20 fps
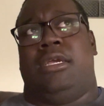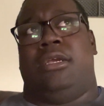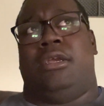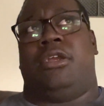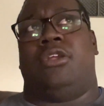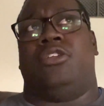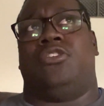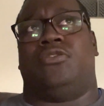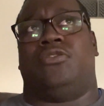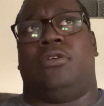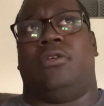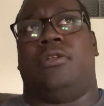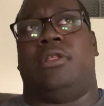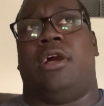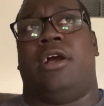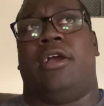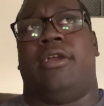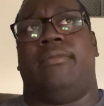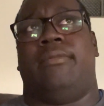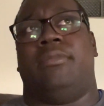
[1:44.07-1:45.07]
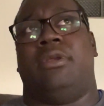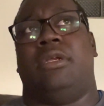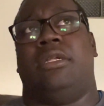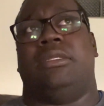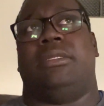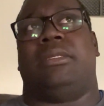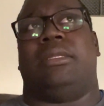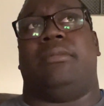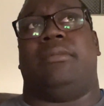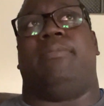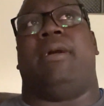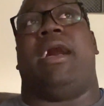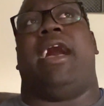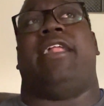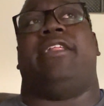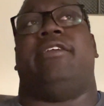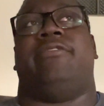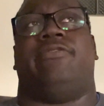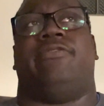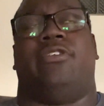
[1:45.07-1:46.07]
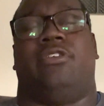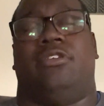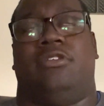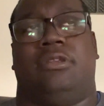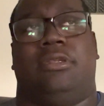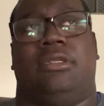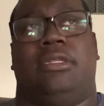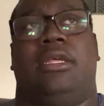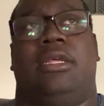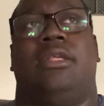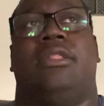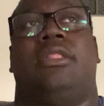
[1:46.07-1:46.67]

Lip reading: control arm to the body first,